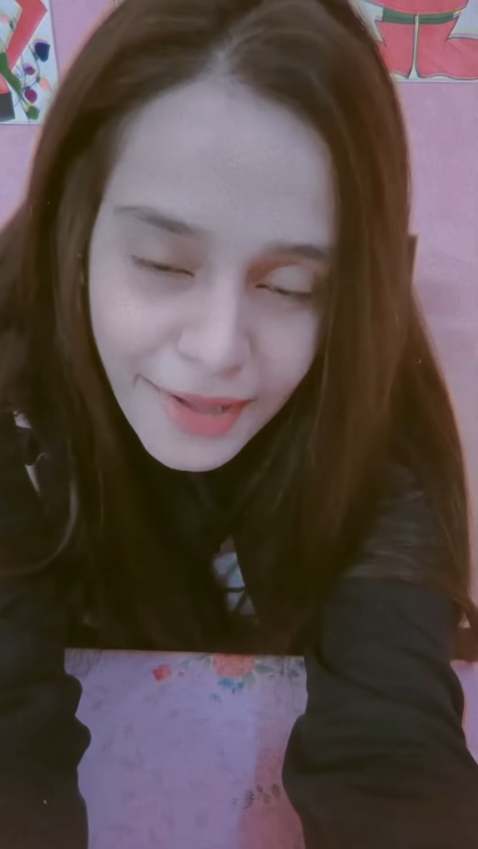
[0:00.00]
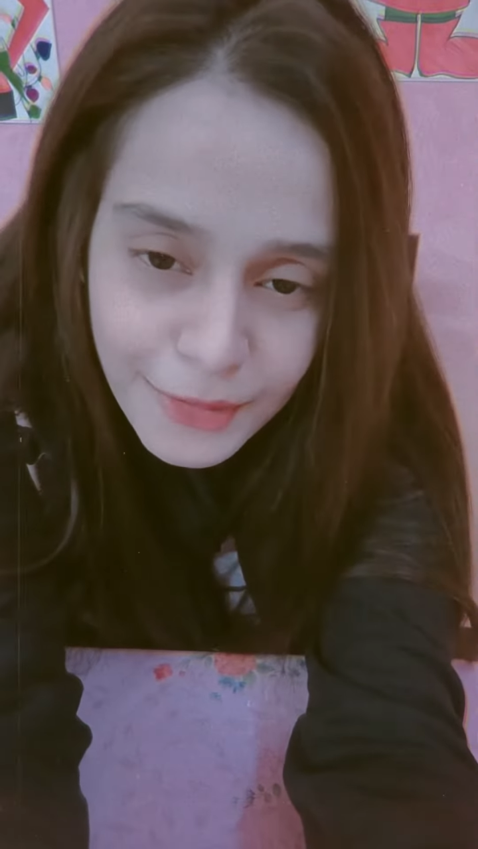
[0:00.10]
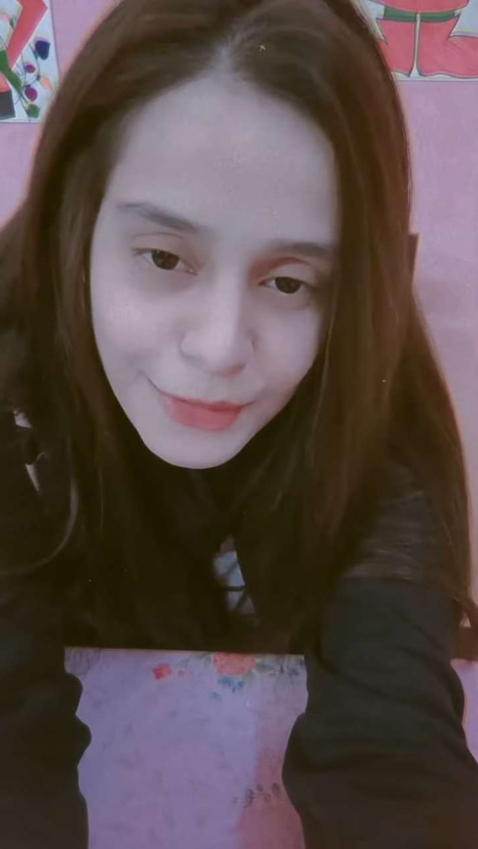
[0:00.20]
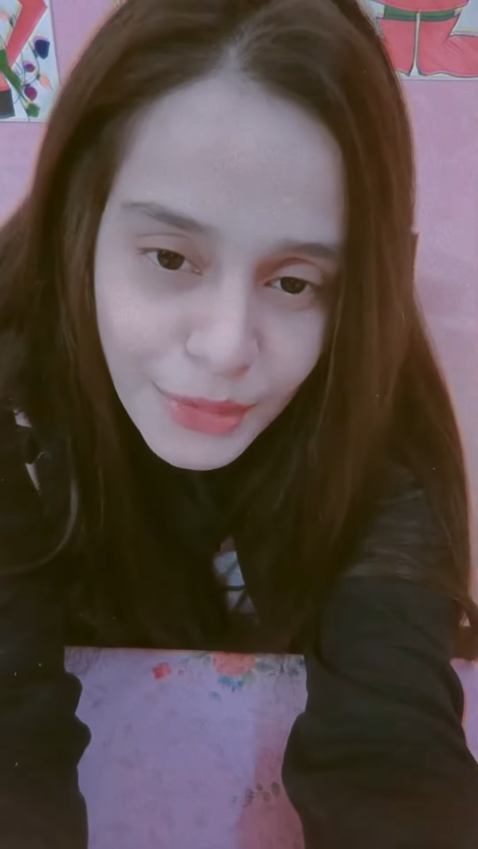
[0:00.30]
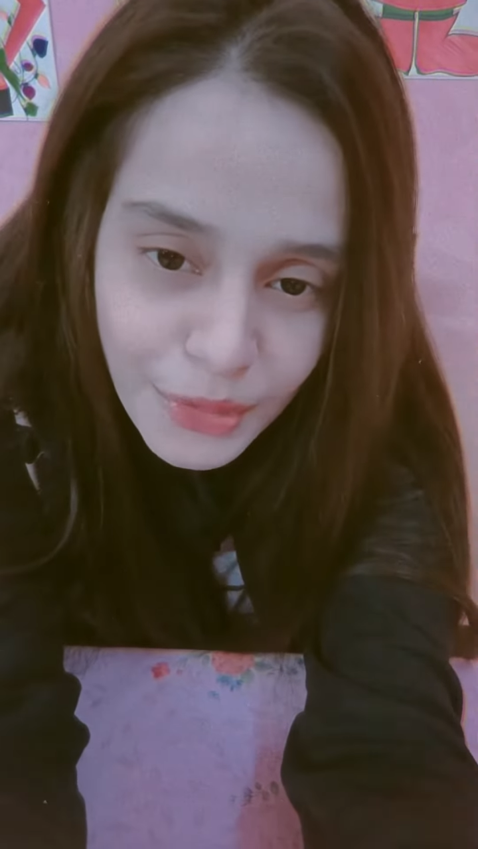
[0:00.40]

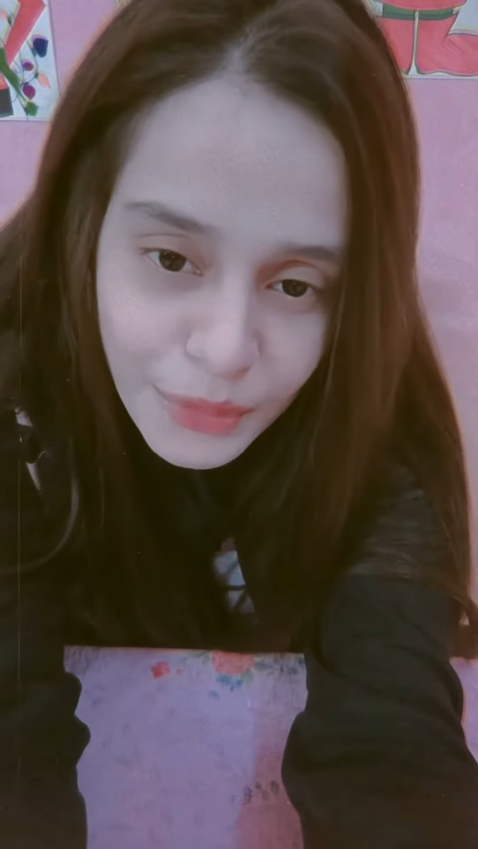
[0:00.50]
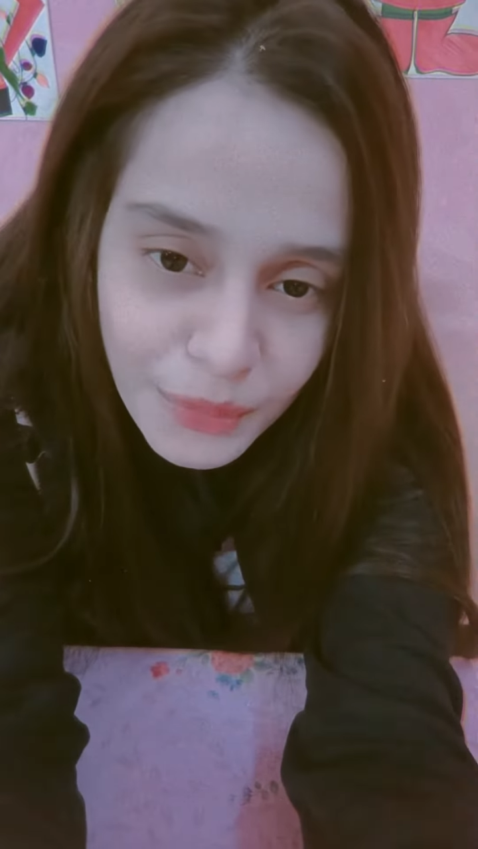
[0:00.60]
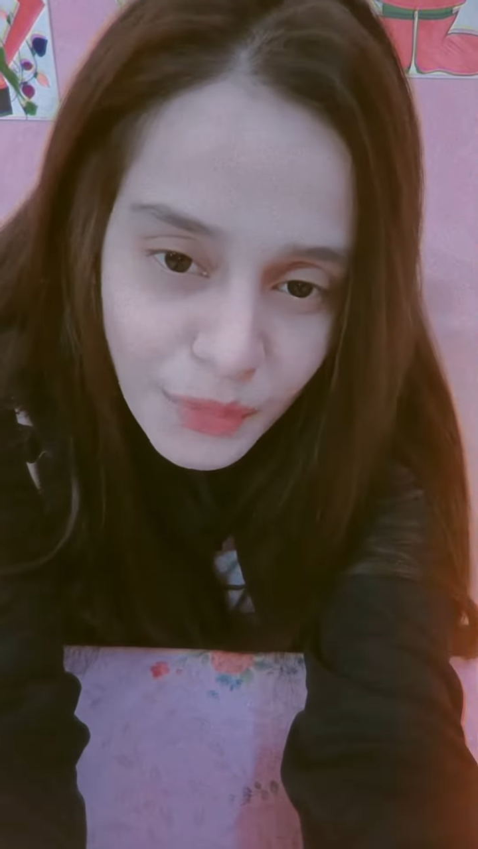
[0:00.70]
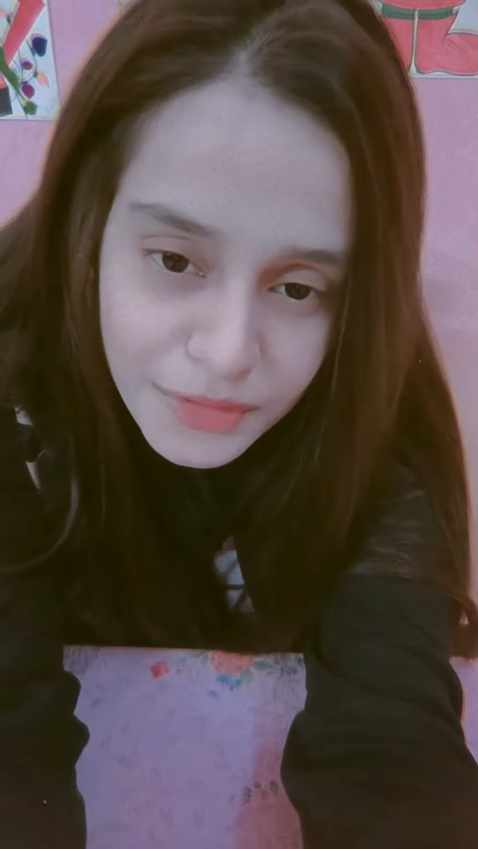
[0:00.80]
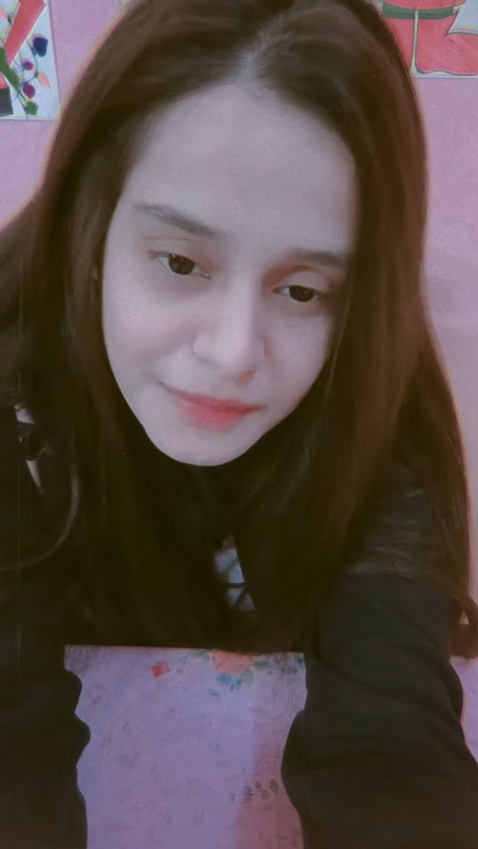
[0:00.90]
I don't know
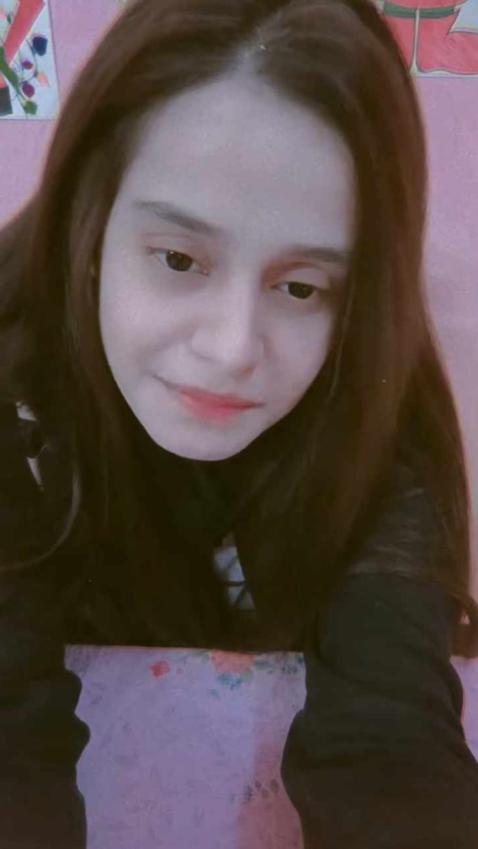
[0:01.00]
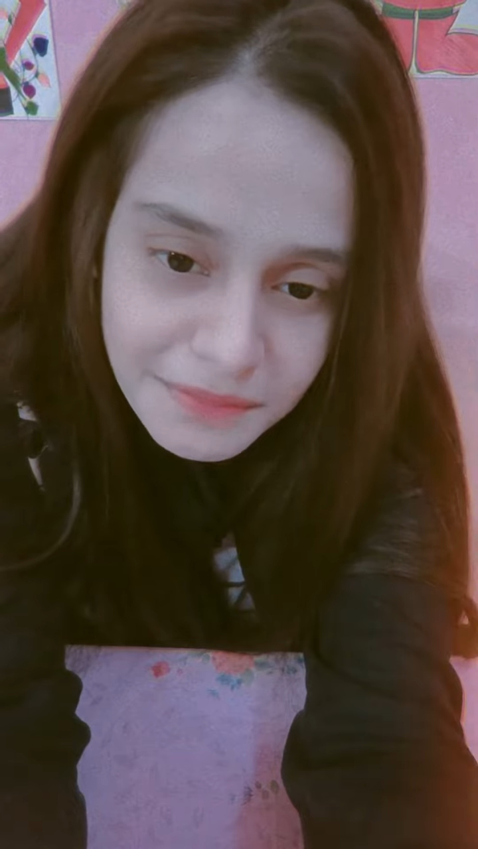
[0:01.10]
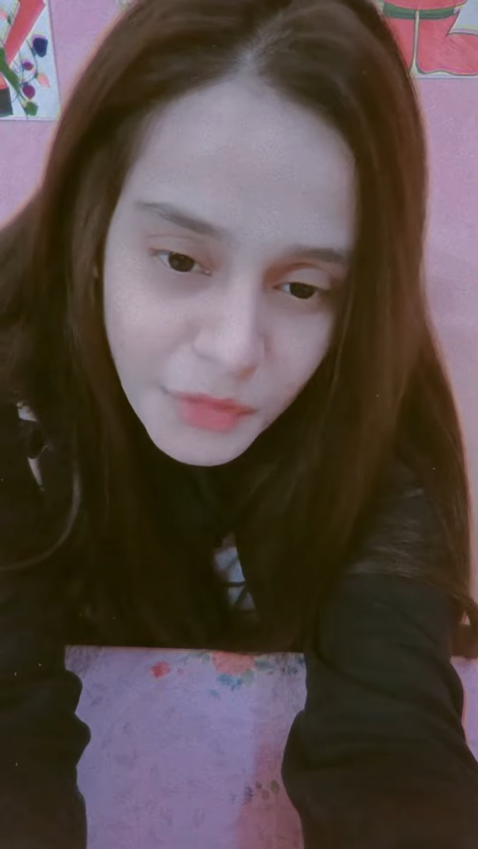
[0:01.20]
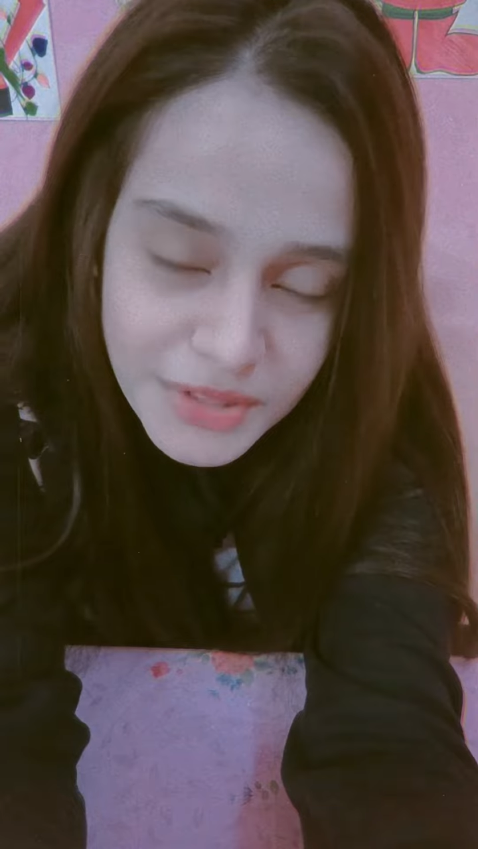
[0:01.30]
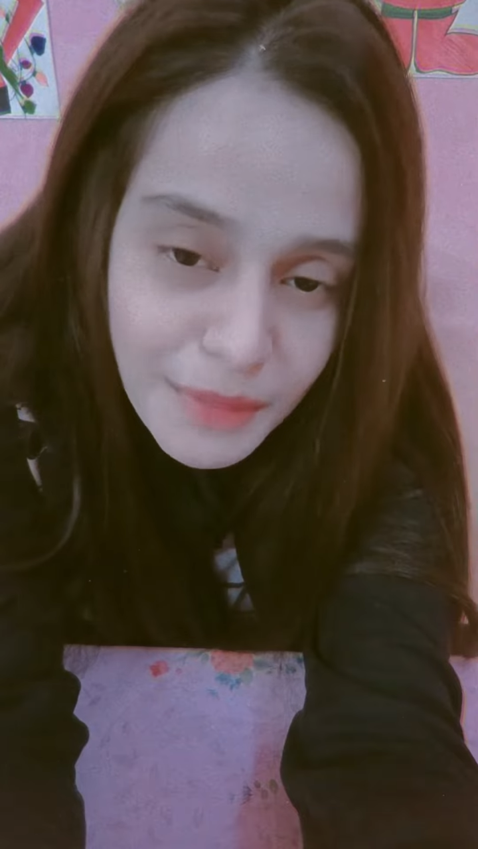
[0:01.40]

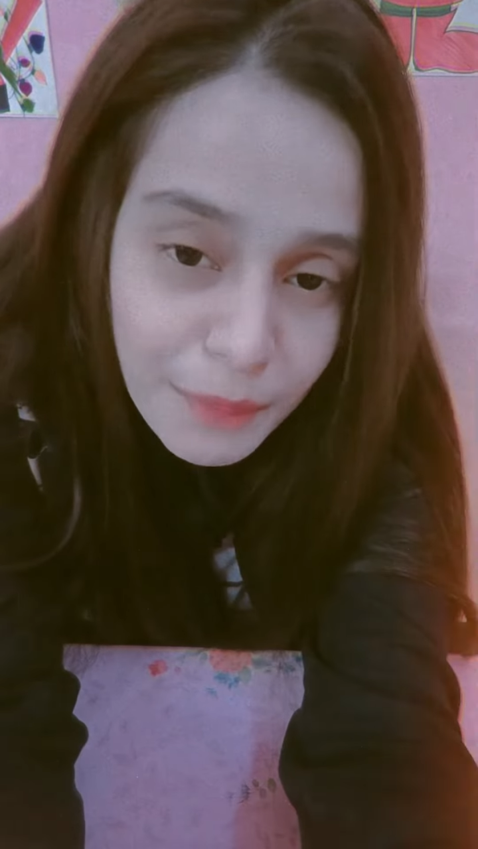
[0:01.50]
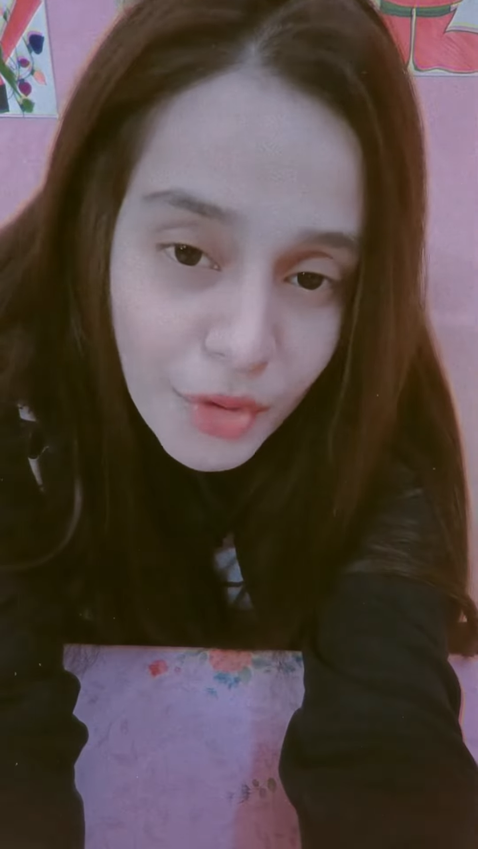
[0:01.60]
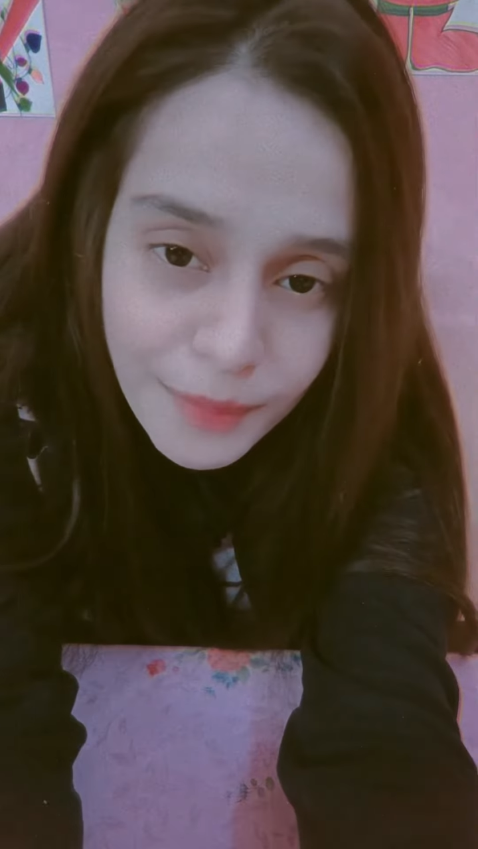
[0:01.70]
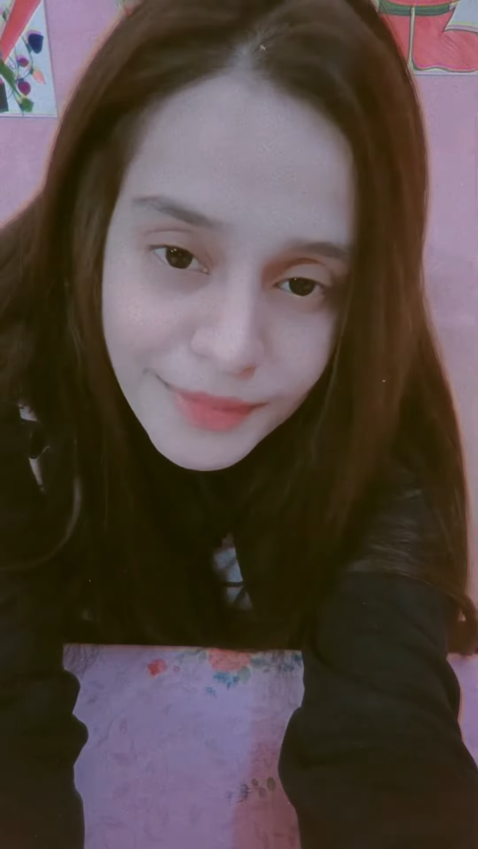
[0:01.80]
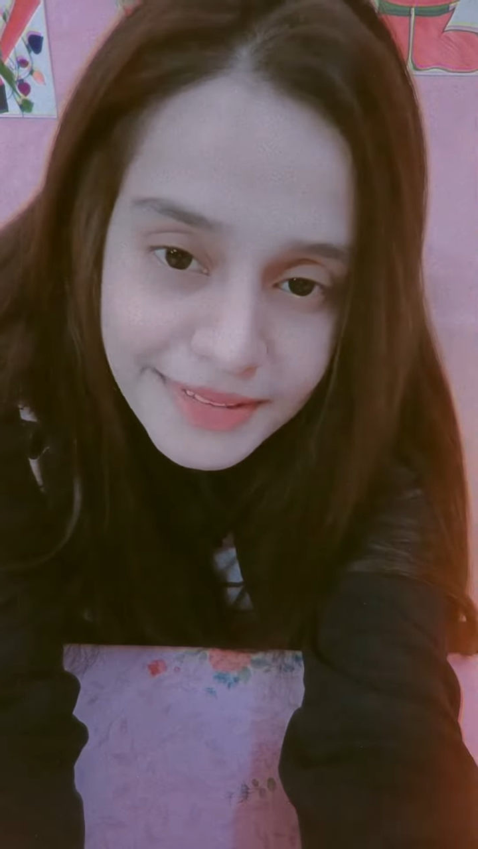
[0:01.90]
what's my
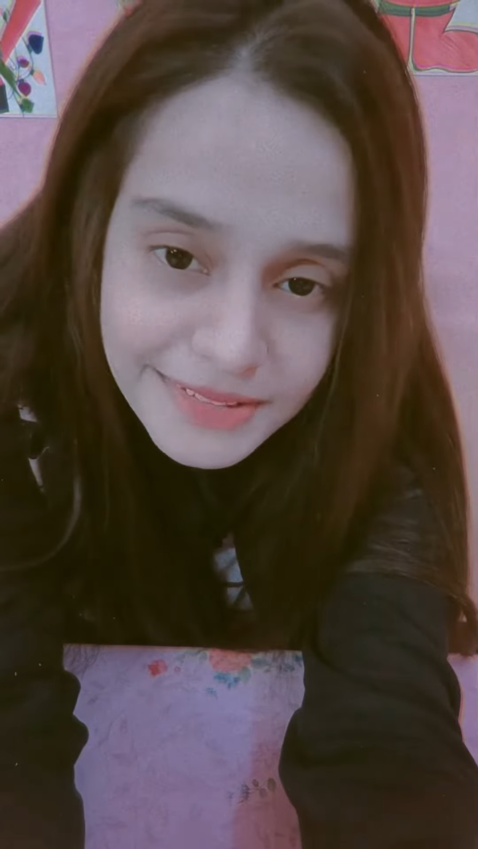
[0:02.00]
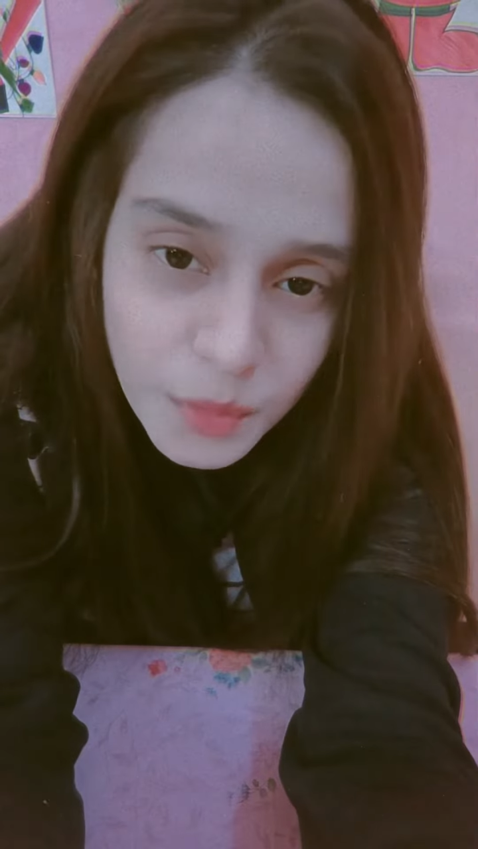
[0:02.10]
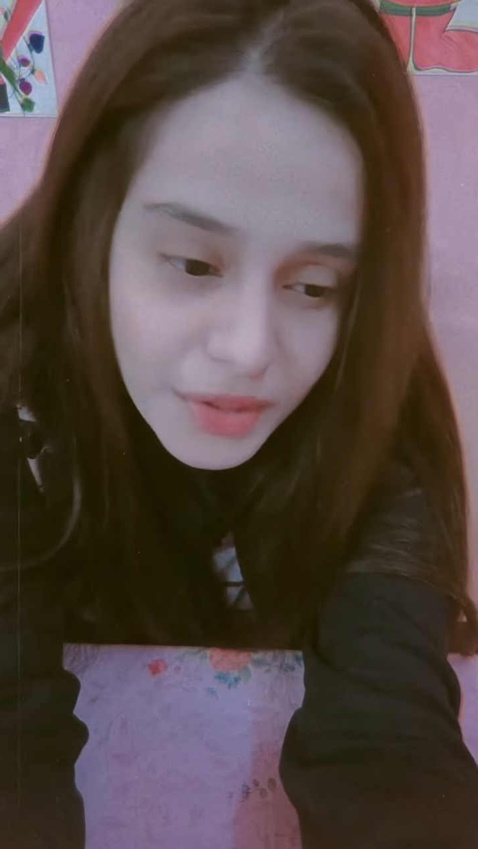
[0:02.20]
purpose,